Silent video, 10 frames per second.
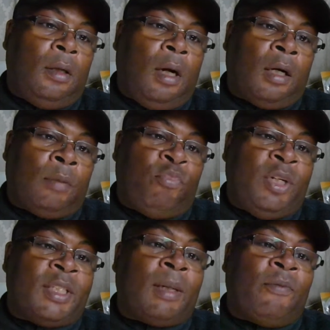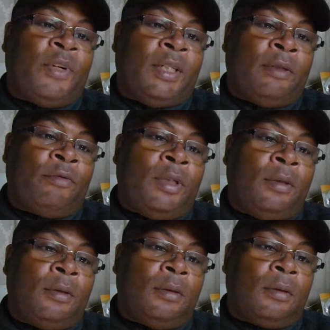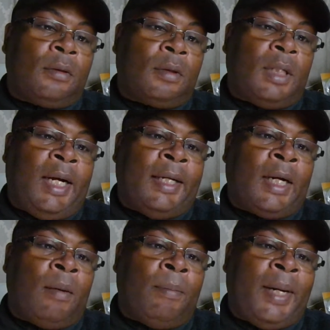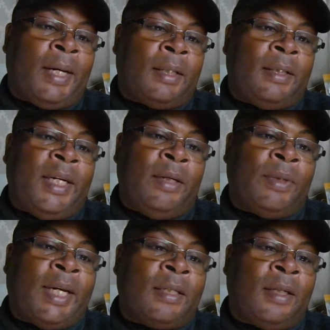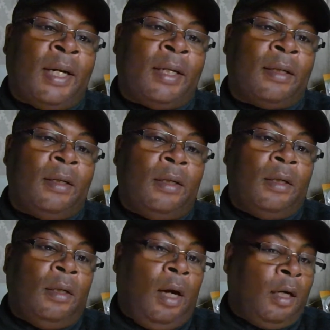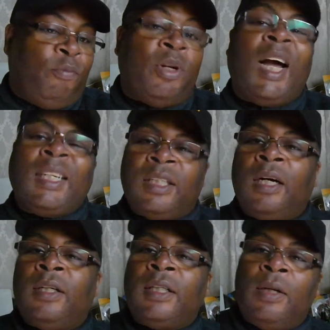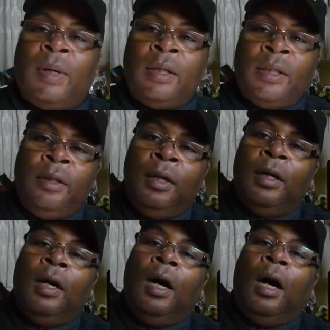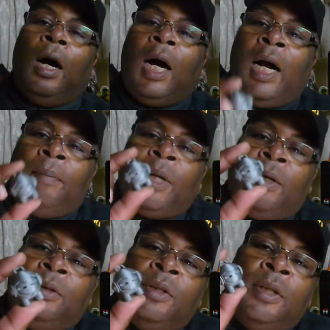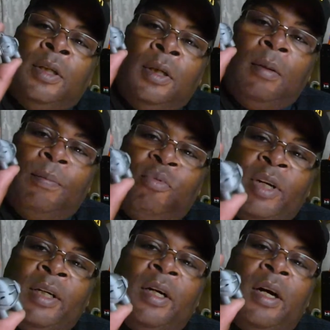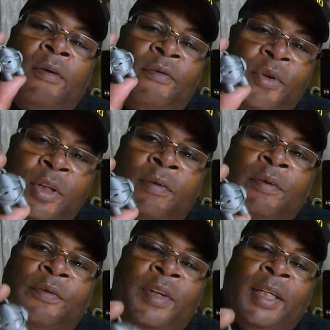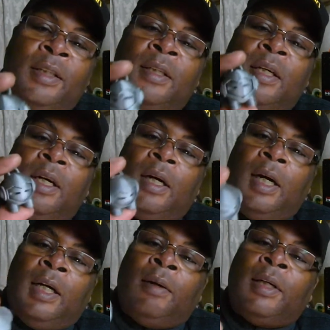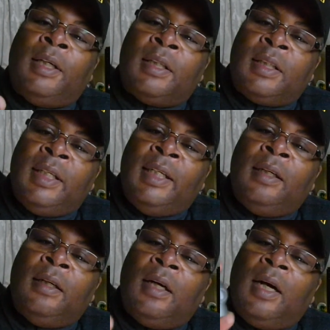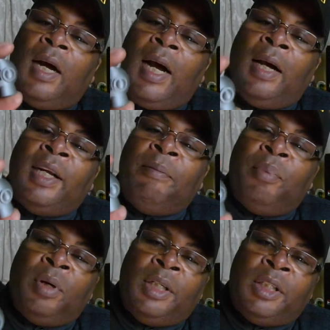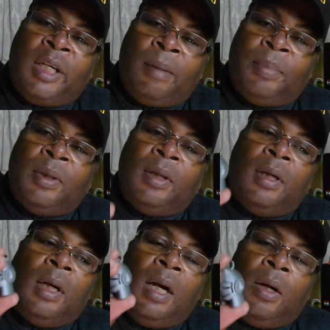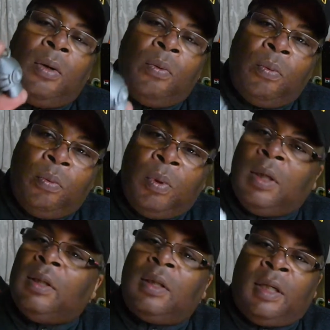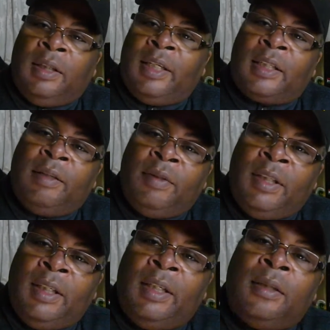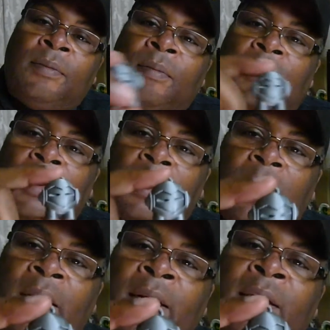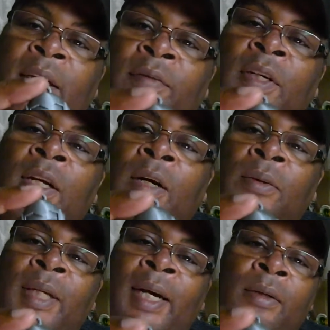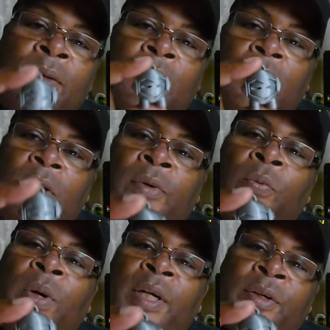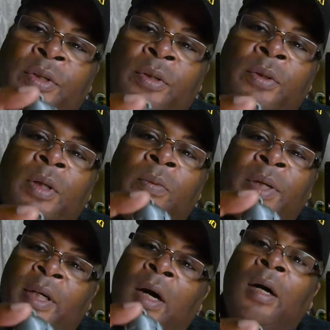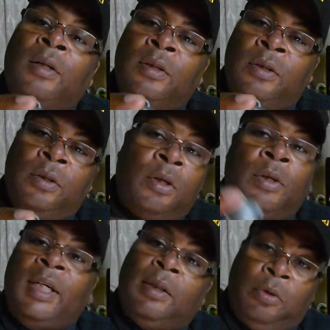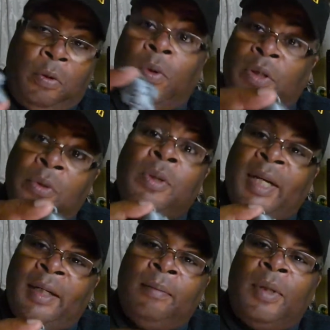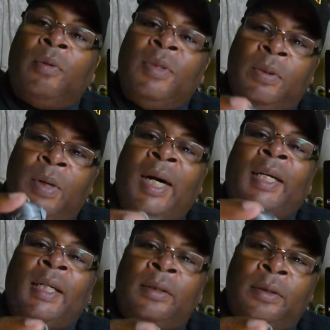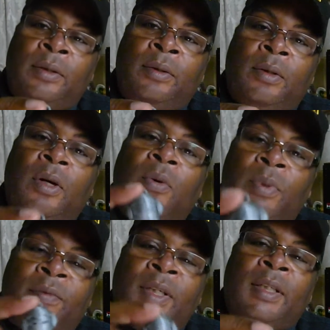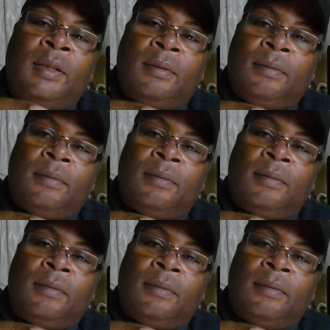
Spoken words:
I'm going to print something different and come back and tell you what that's like. I'm going to print. Actually, I'm going to tell you what I'm going to do. I'm going to print a few different things, and I'm going to see how they polish up, what the conductivity is, and give it a lowdown on what you can do and what you can't do, or not what you can, but obviously what I can do with this.